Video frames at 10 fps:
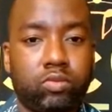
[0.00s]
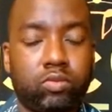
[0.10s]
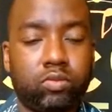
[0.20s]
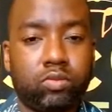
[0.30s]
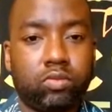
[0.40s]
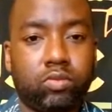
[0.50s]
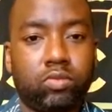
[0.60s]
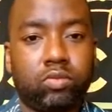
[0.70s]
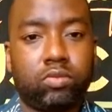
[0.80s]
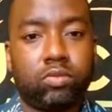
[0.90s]

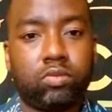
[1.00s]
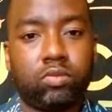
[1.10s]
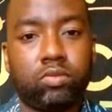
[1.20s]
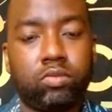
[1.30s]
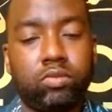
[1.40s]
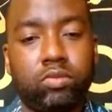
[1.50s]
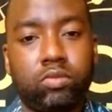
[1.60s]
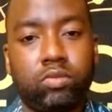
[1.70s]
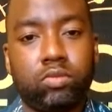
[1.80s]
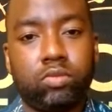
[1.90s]

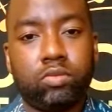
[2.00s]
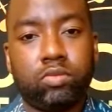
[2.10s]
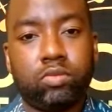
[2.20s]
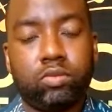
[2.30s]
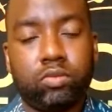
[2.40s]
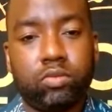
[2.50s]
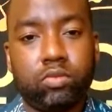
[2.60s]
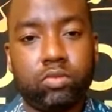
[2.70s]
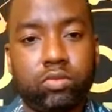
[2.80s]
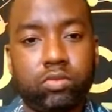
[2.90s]

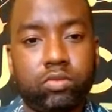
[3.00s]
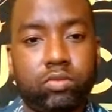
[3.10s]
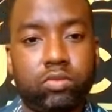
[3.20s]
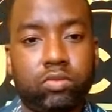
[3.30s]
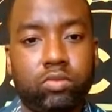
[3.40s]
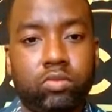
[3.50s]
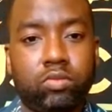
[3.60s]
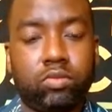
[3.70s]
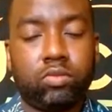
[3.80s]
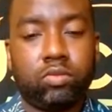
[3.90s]

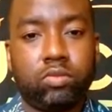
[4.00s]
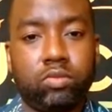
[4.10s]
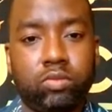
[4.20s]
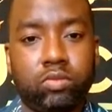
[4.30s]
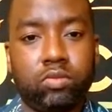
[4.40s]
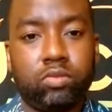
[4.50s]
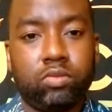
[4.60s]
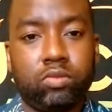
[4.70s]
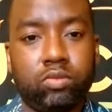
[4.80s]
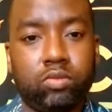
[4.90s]

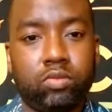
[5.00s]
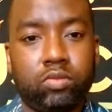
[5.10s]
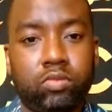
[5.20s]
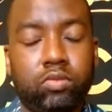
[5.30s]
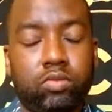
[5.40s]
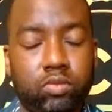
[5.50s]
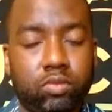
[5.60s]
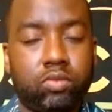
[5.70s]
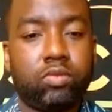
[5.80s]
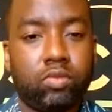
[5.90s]

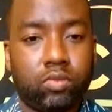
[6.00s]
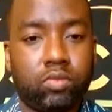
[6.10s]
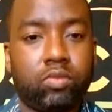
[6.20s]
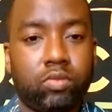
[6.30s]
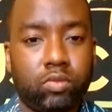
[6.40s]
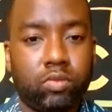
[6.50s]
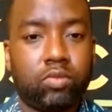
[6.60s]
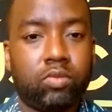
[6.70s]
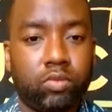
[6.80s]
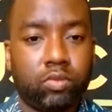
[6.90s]

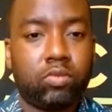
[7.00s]
(not speaking)